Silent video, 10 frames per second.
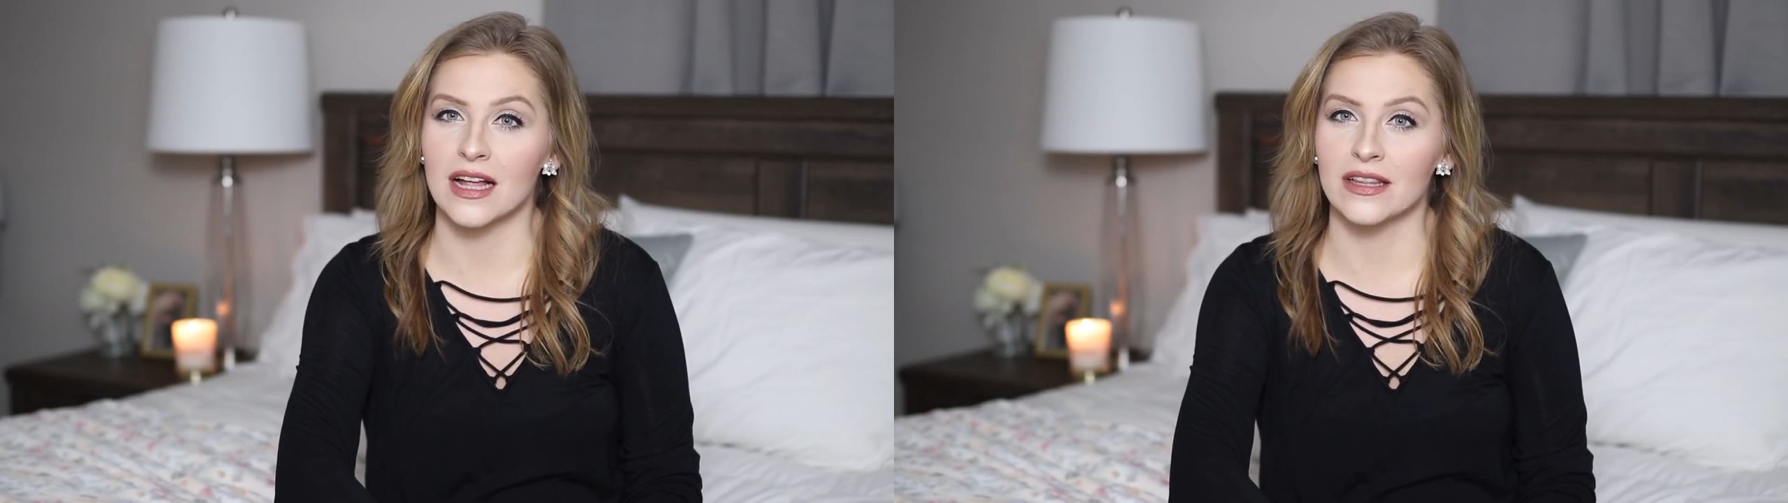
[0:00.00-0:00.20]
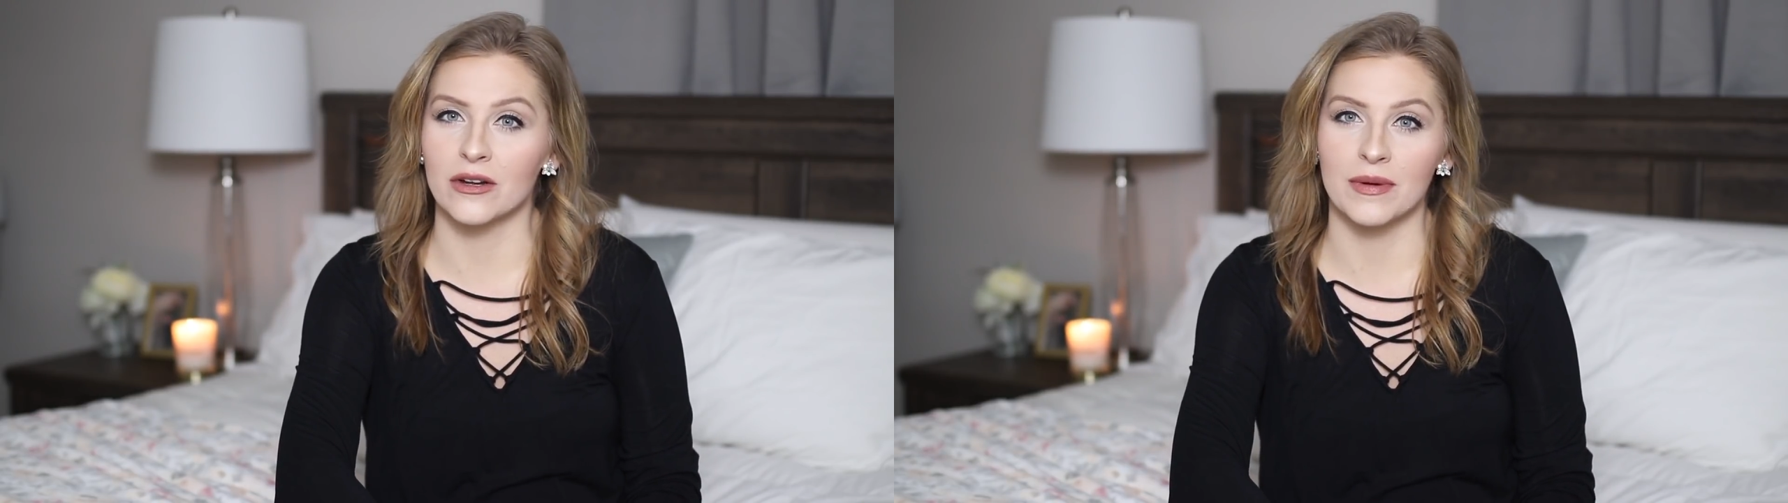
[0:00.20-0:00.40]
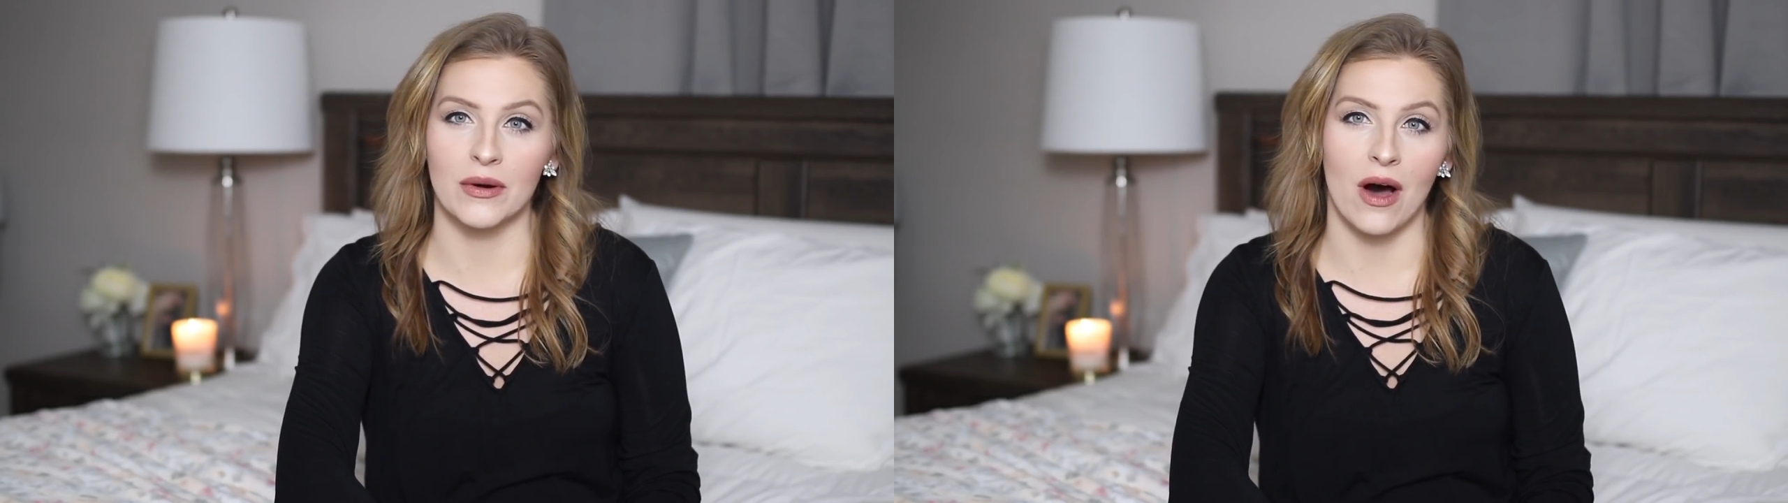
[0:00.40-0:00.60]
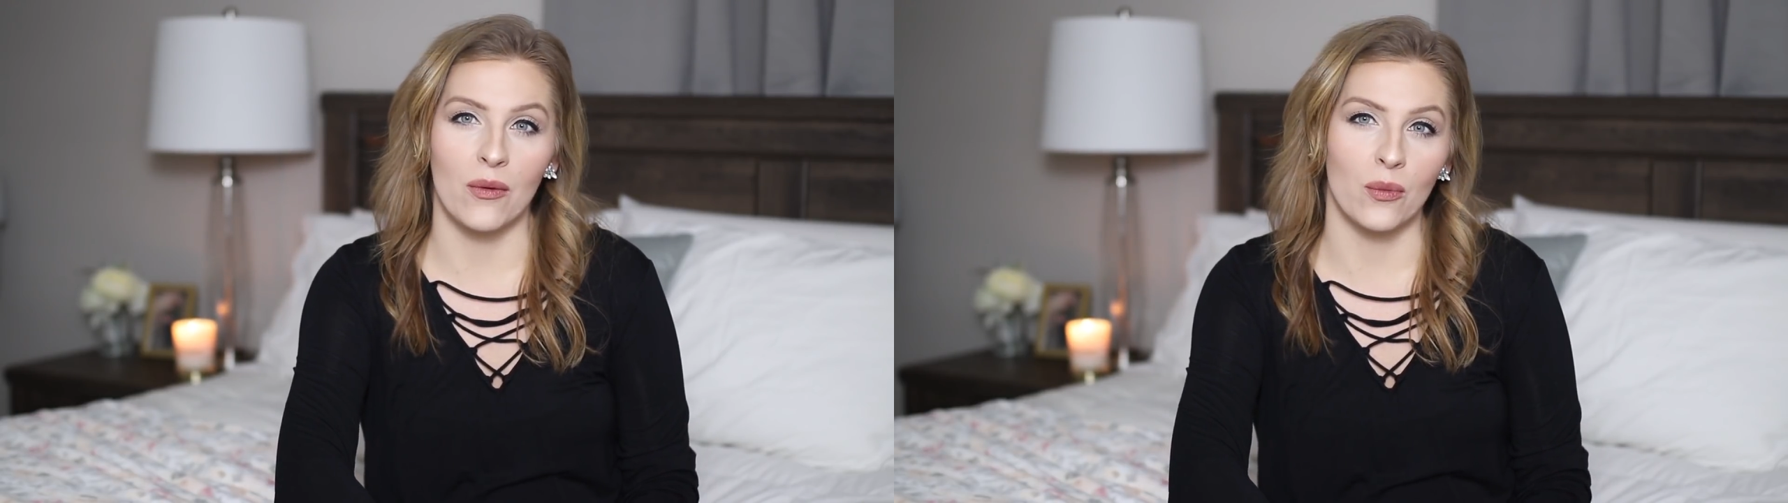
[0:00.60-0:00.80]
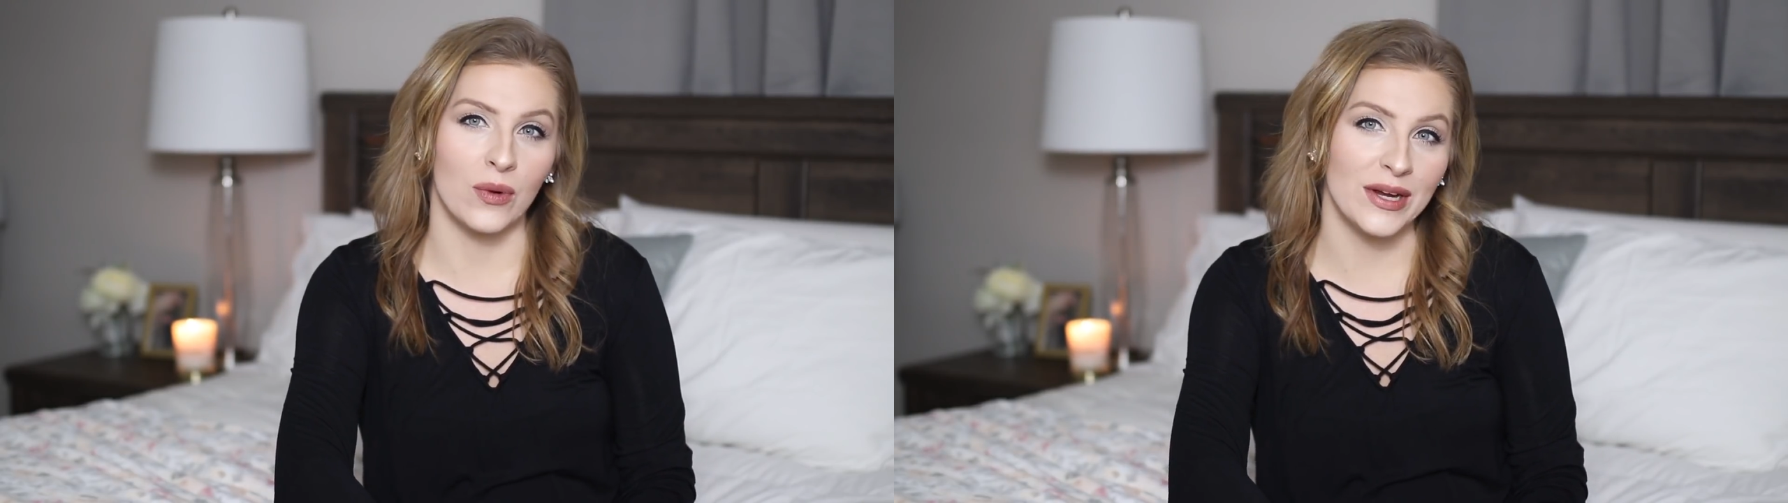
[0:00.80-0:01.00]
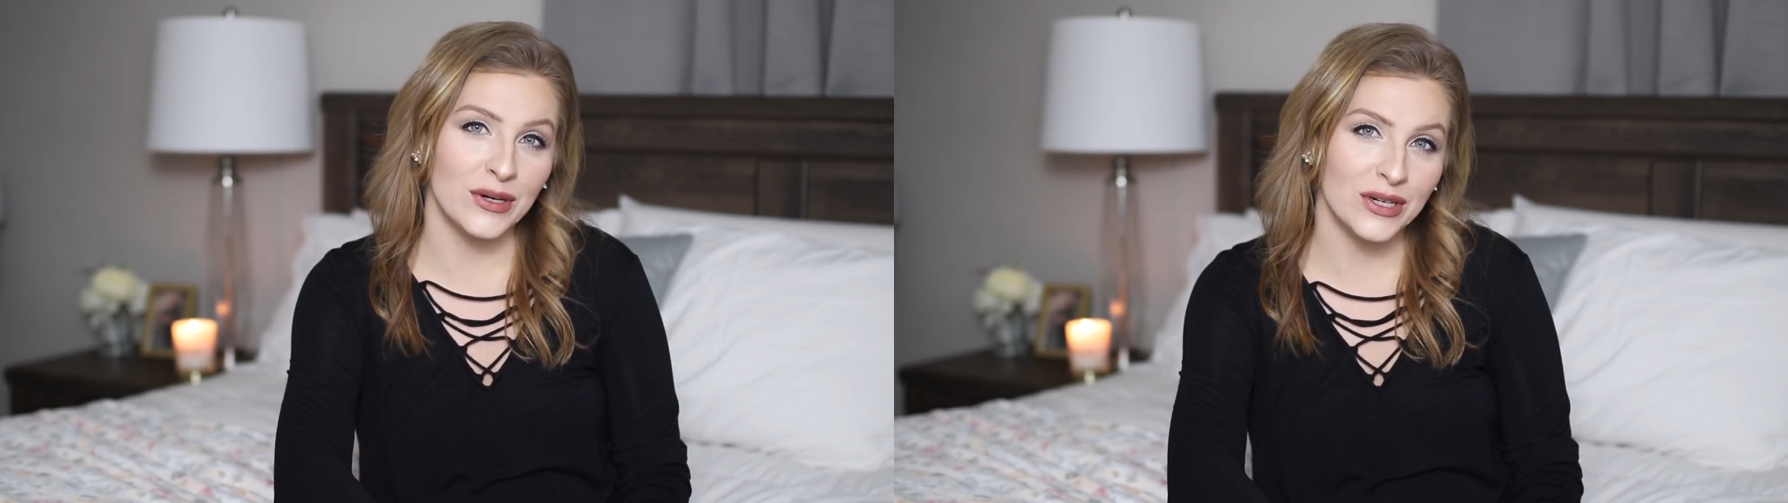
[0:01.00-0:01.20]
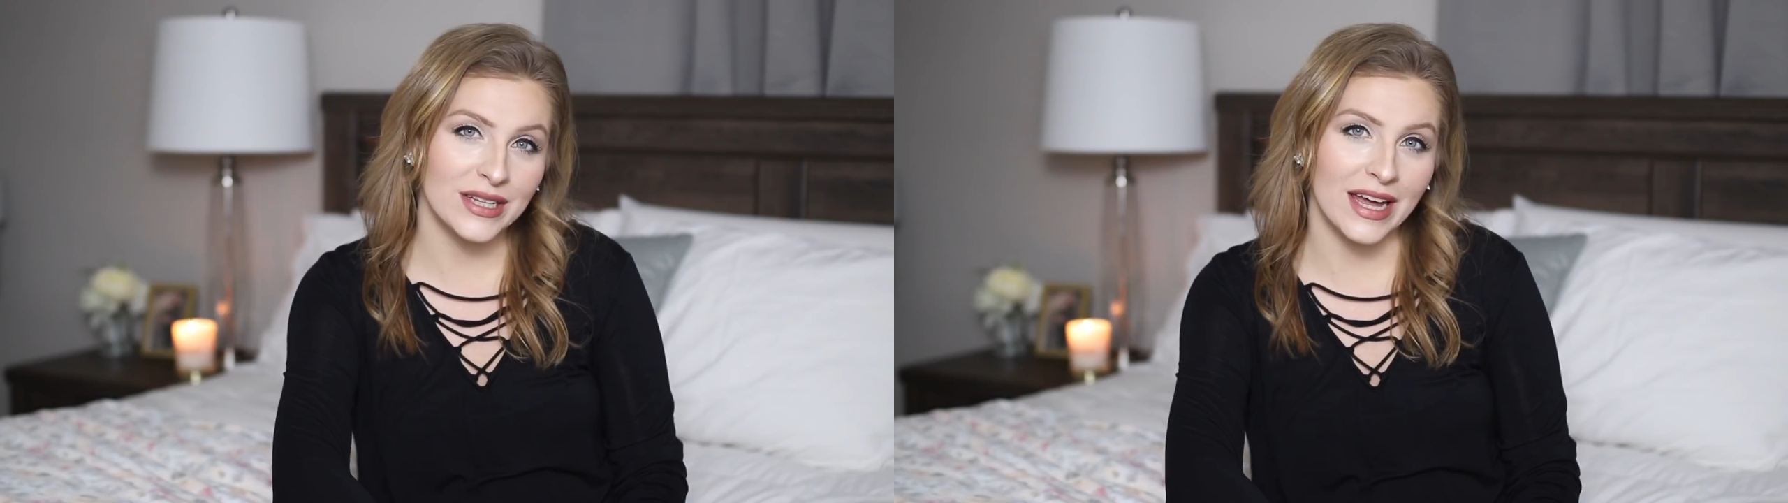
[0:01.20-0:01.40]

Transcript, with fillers: a little bit weird,